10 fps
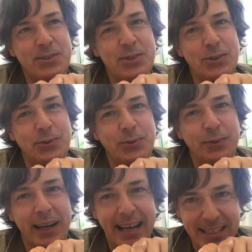to
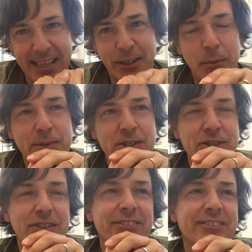enter that
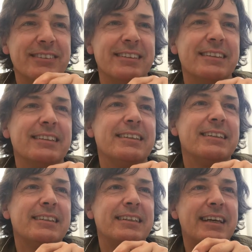competition.
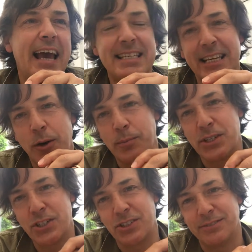Essay
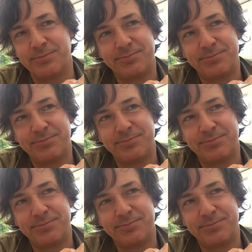competition